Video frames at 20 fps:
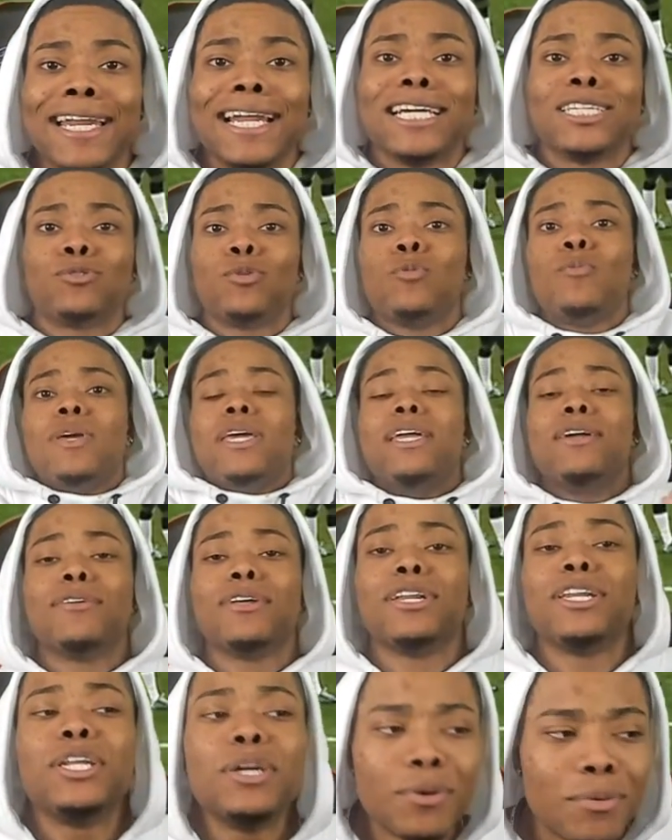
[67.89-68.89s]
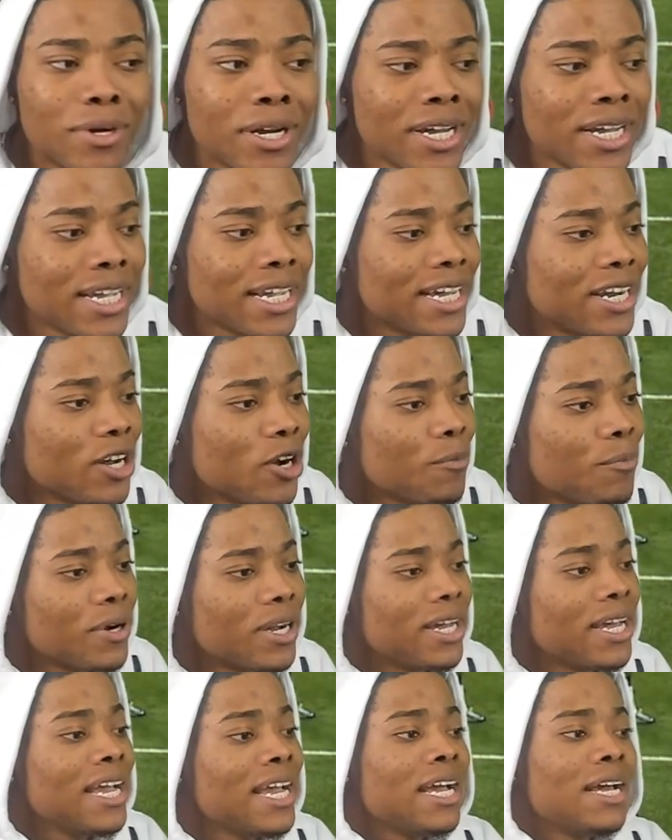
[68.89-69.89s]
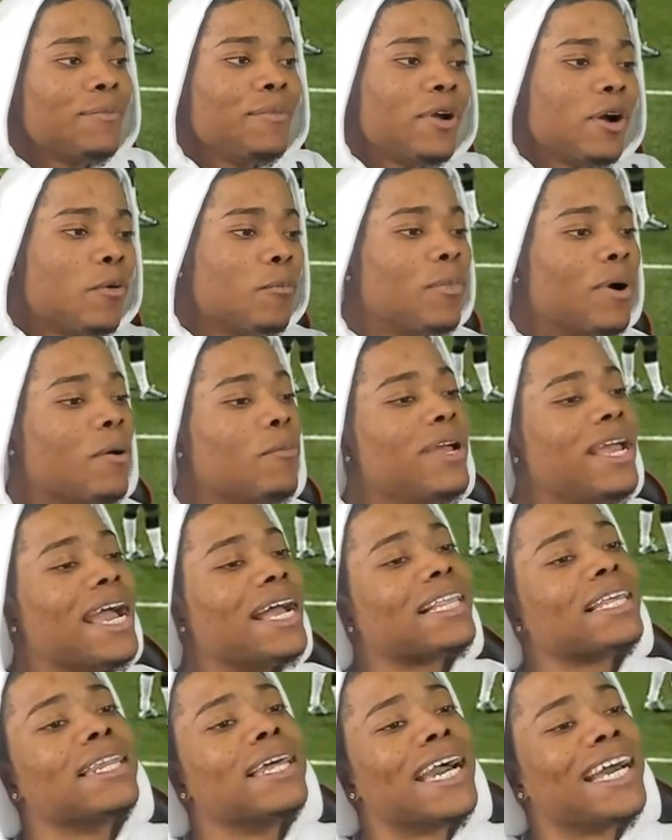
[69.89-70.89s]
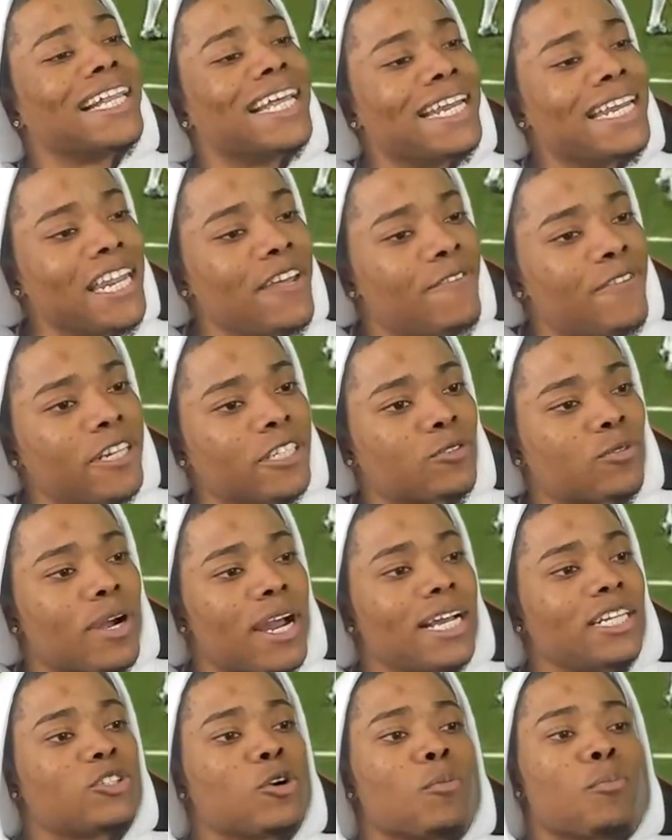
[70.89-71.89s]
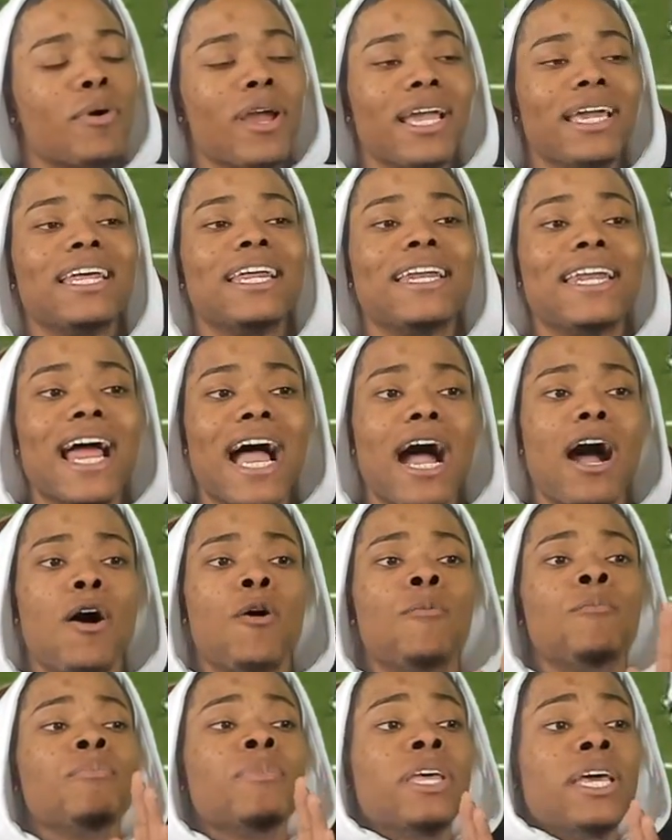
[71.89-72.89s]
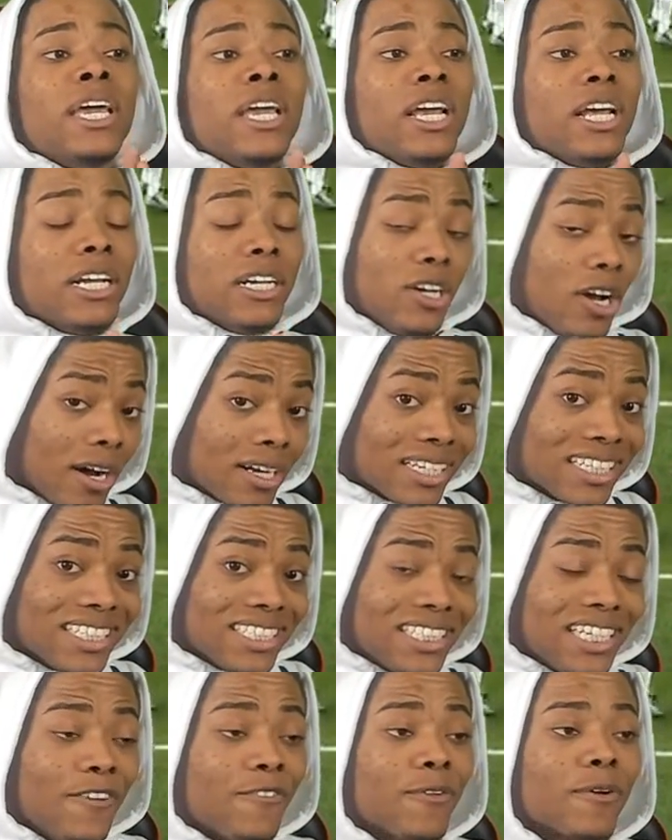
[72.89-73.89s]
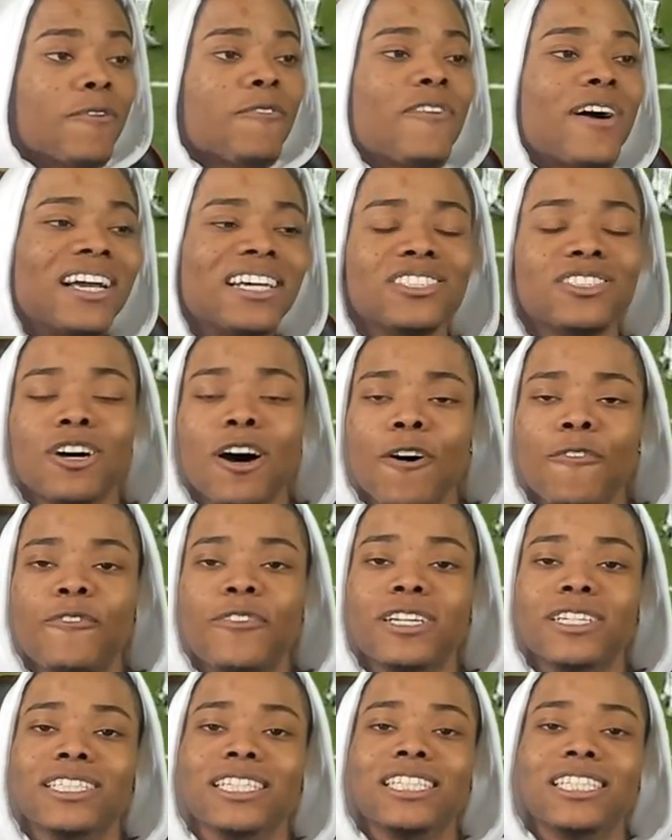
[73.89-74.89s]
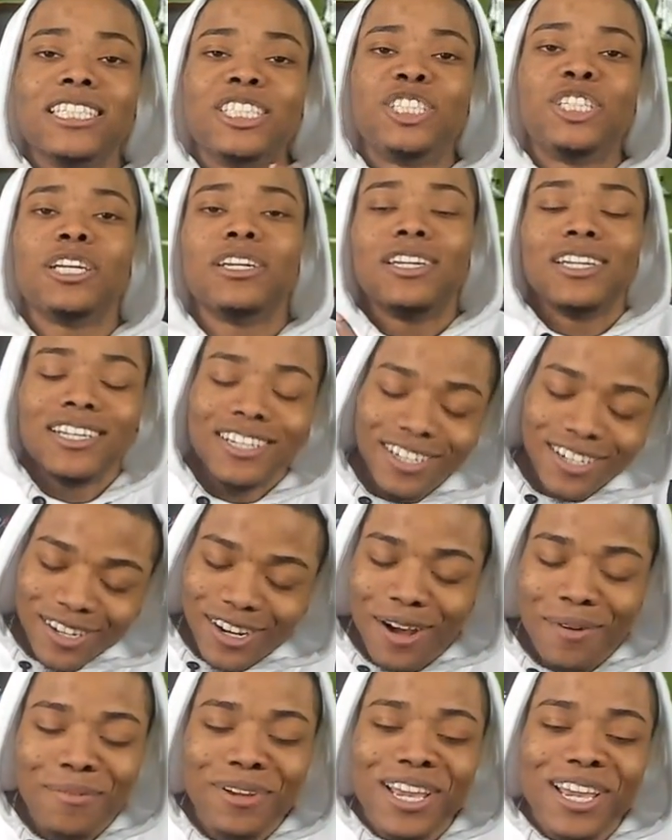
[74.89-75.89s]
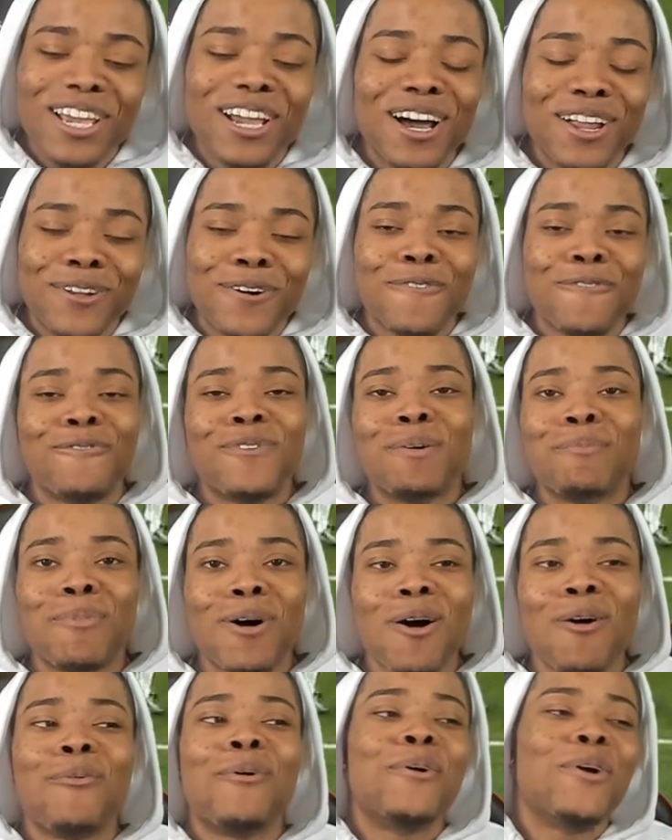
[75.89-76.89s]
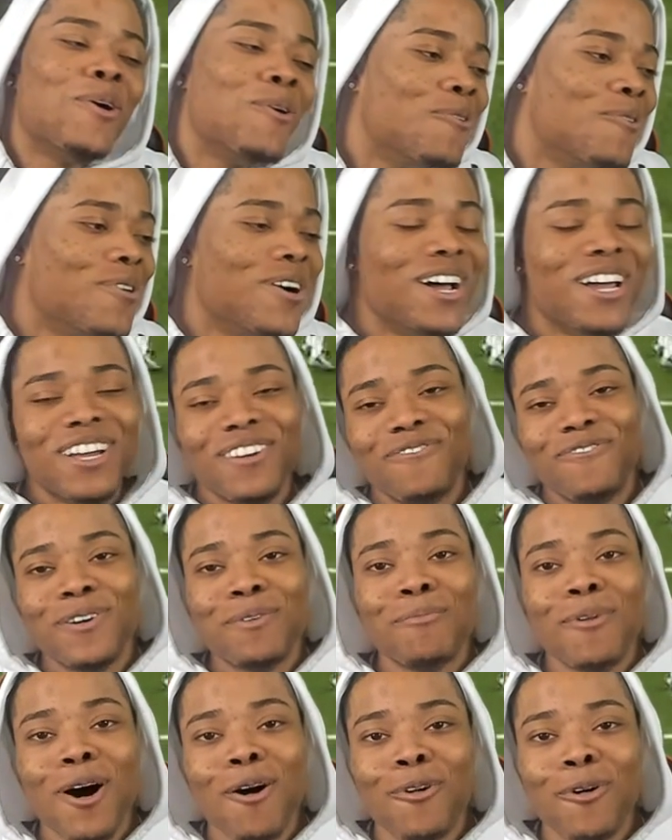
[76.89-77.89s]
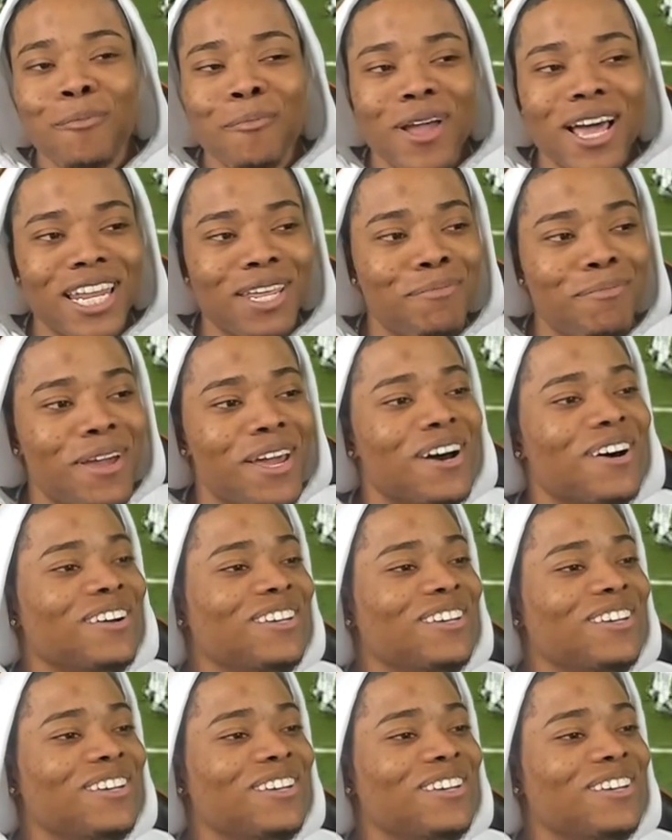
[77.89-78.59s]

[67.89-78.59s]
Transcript: That's what we here to do, you know. But we gonna but we have to look at the defense, right? So breaking it down, y'all can see from the Vikings offense. This is just, you know I'm gonna give y'all a little football one on one, football with Melly Mel.